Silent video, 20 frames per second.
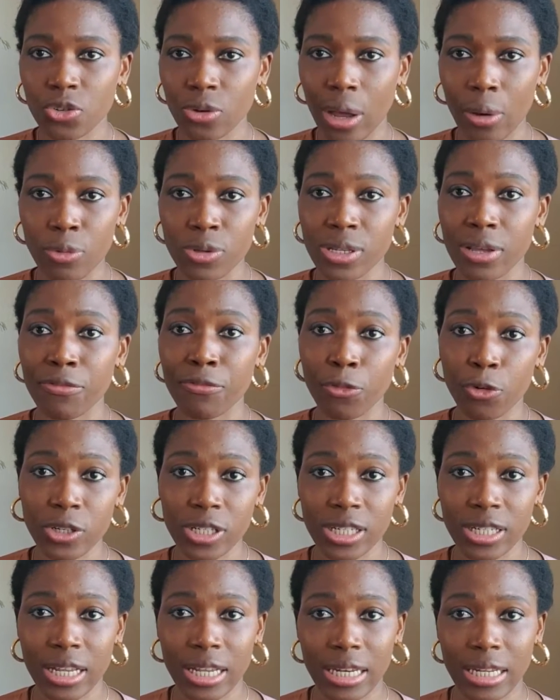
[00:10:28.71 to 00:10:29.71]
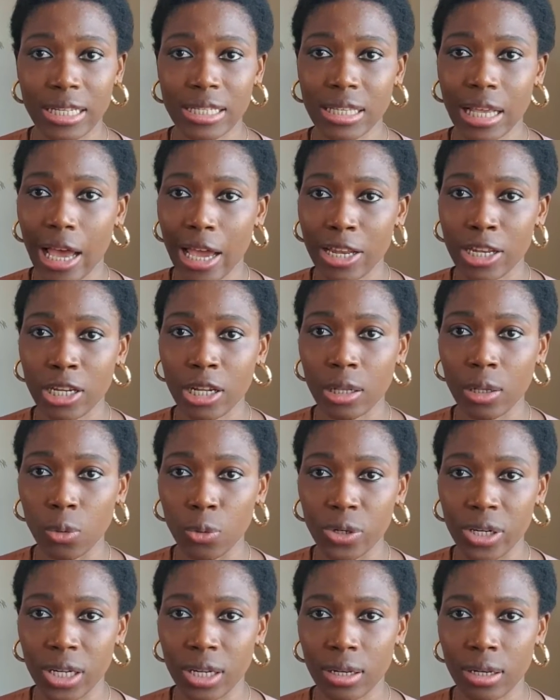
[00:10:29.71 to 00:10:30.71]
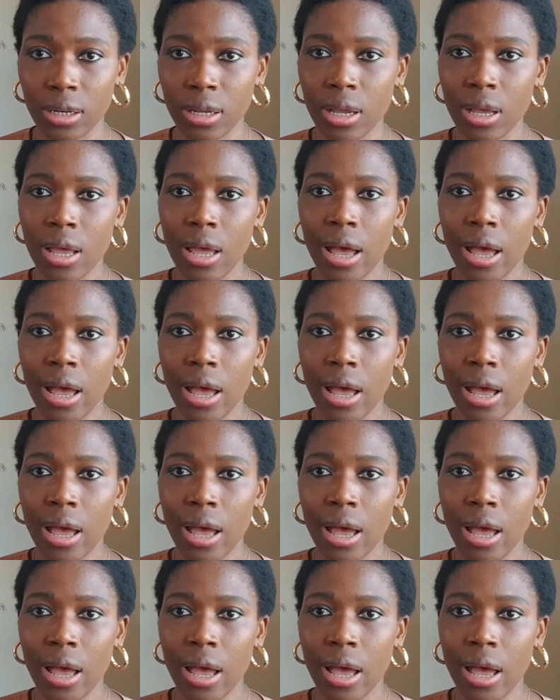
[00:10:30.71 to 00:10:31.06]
I was avoiding any tight clothing.